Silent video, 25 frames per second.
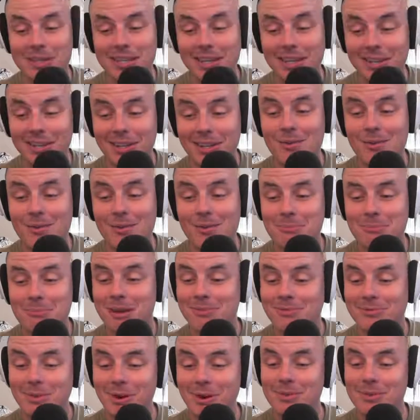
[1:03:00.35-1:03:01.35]
along with my
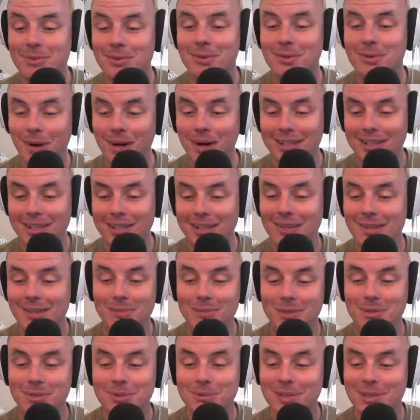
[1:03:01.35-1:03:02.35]
phone and wallet.
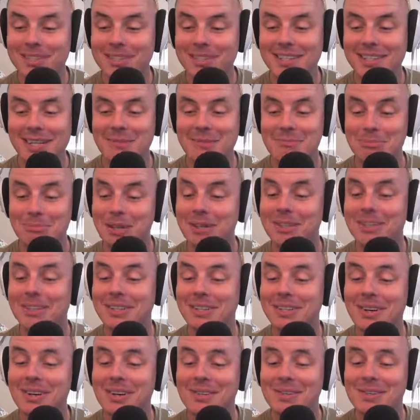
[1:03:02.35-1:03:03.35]
Wouldn't want to get blood
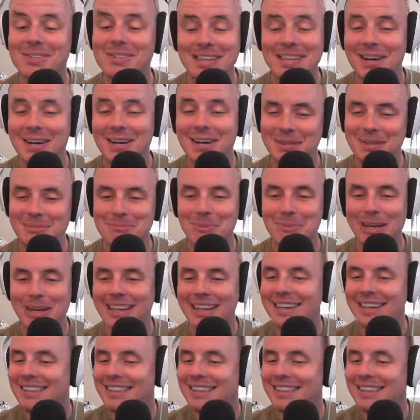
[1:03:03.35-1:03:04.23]
on those, now would we?